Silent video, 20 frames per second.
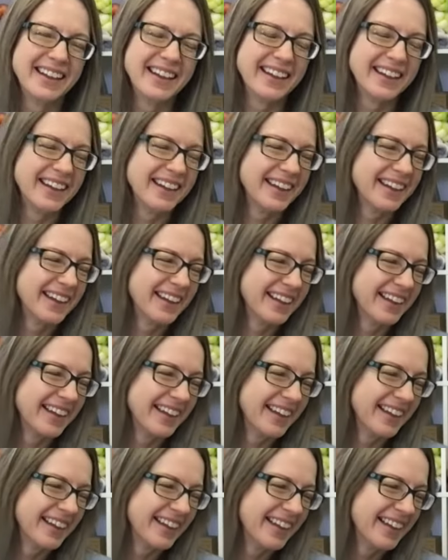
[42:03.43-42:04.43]

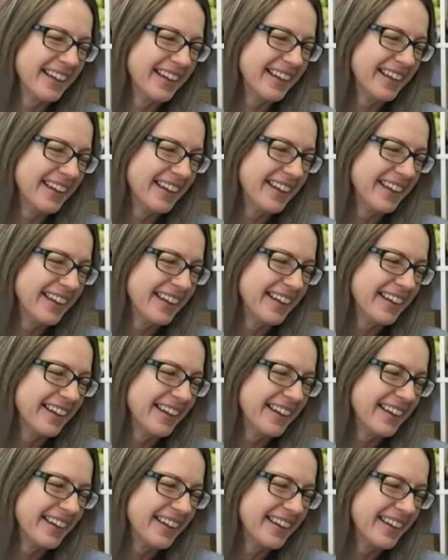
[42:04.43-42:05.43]

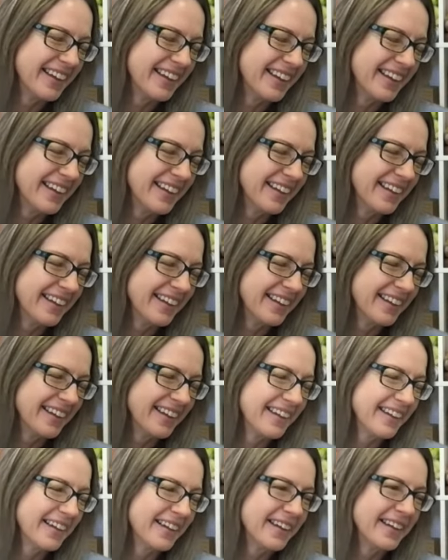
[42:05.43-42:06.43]

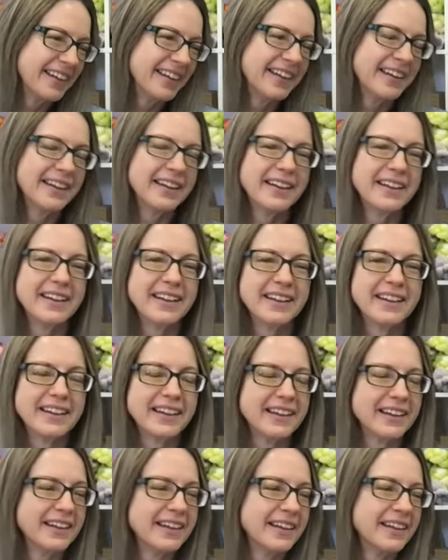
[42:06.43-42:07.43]

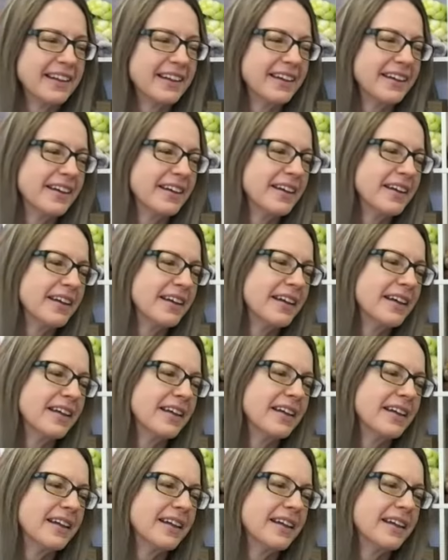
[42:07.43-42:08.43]

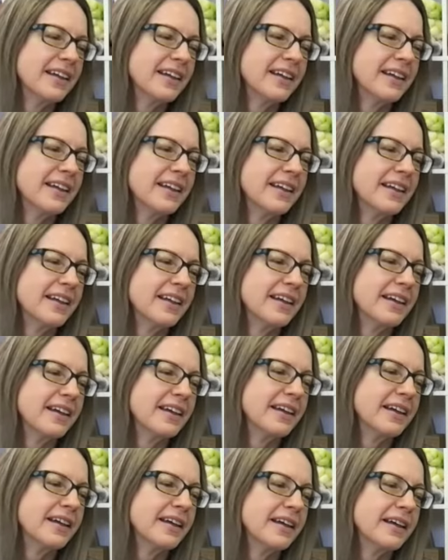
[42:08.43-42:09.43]

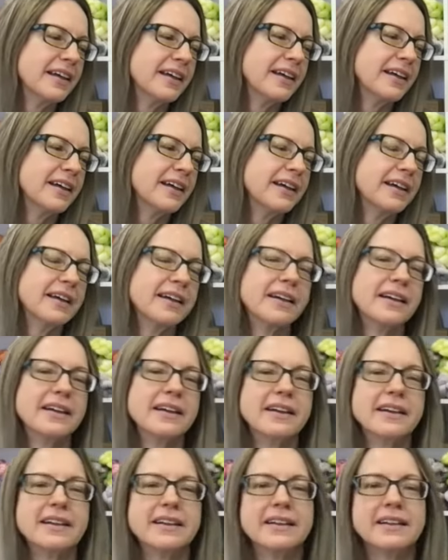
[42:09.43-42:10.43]

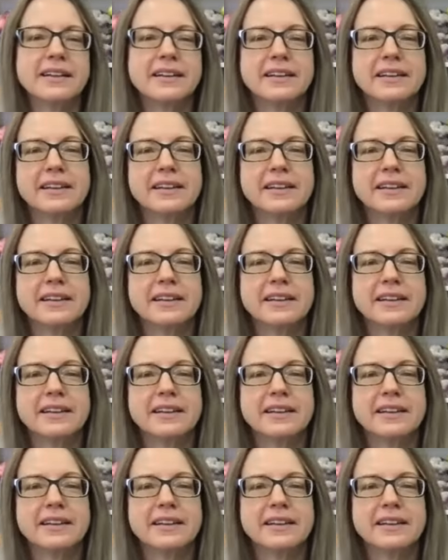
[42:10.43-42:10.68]
This person isn't speaking.